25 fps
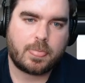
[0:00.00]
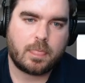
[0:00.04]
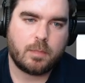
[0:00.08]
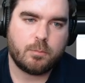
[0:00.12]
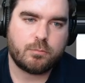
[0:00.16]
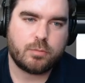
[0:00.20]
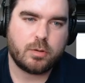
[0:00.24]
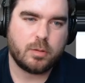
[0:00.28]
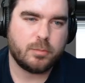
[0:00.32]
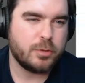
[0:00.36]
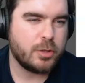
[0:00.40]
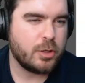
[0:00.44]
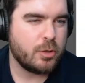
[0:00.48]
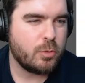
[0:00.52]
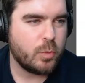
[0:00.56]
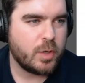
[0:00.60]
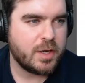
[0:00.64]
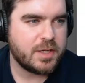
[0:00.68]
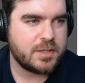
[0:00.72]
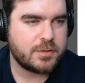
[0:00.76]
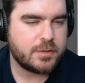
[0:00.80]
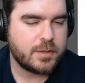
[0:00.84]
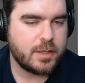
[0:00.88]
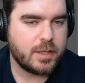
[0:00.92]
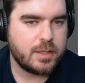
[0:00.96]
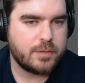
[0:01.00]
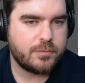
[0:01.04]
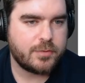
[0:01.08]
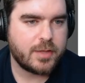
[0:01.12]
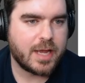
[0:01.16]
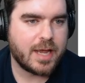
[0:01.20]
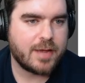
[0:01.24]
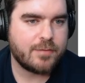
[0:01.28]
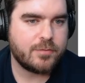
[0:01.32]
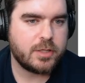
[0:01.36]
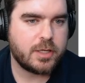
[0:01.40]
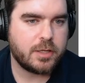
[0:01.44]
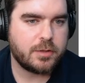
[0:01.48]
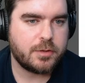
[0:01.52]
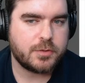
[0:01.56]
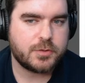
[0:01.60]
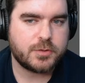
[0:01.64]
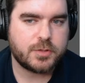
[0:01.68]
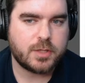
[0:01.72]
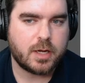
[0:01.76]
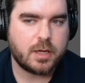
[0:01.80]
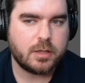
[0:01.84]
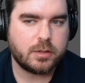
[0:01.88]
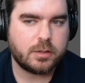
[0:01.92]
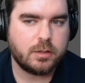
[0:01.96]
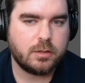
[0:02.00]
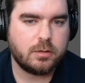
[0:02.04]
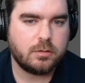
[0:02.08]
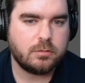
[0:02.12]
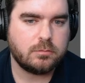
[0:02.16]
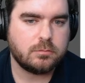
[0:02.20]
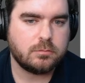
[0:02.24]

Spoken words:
Probably on Wasteland if they have another Saga.